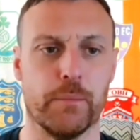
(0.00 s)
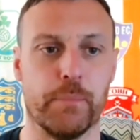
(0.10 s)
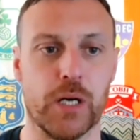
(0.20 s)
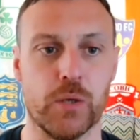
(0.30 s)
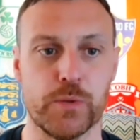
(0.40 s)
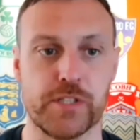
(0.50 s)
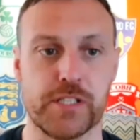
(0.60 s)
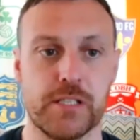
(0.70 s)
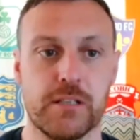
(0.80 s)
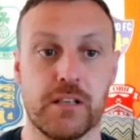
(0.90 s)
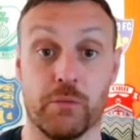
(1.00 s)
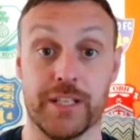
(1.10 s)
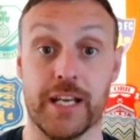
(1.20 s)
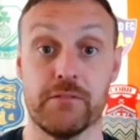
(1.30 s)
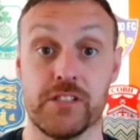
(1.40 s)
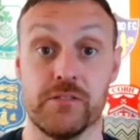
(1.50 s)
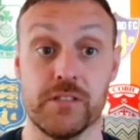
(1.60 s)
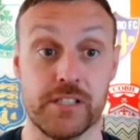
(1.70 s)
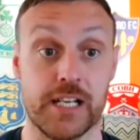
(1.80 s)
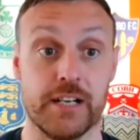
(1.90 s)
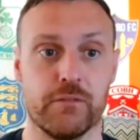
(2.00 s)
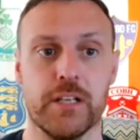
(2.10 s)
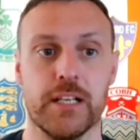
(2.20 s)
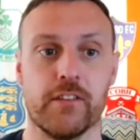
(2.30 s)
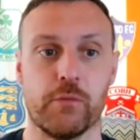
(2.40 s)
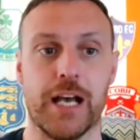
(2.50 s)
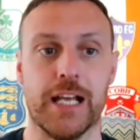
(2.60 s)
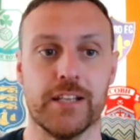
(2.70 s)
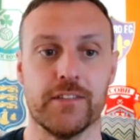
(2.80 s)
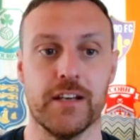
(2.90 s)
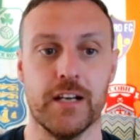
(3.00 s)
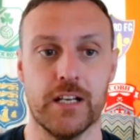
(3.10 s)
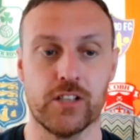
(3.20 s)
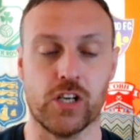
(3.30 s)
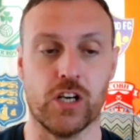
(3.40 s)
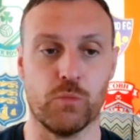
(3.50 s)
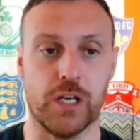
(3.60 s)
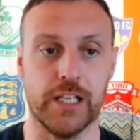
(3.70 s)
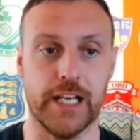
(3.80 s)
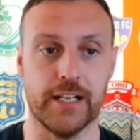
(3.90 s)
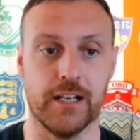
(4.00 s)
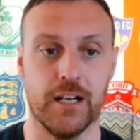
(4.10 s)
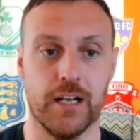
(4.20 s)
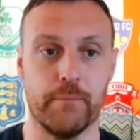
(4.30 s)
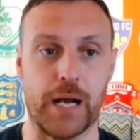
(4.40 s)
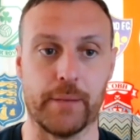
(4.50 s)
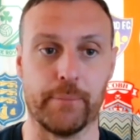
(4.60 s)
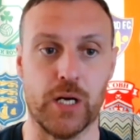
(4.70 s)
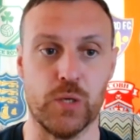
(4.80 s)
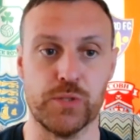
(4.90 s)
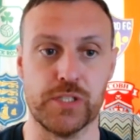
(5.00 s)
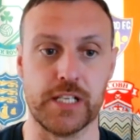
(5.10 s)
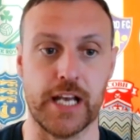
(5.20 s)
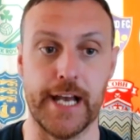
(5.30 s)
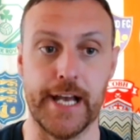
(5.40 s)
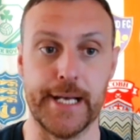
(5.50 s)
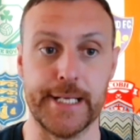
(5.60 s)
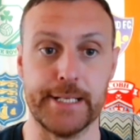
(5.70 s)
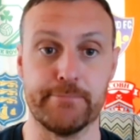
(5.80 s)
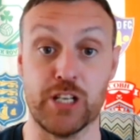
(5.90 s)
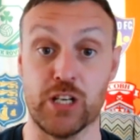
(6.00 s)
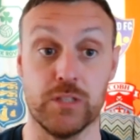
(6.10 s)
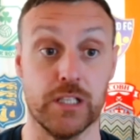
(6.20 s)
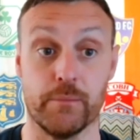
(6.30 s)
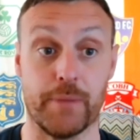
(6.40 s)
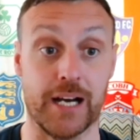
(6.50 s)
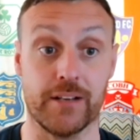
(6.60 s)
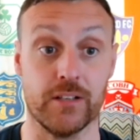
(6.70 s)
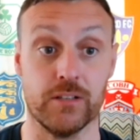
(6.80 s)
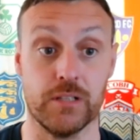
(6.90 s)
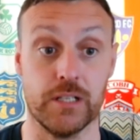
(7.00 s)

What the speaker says: Bowes got what they deserved, really, as well. And the Cornwall header, back post, totally unmarked, though.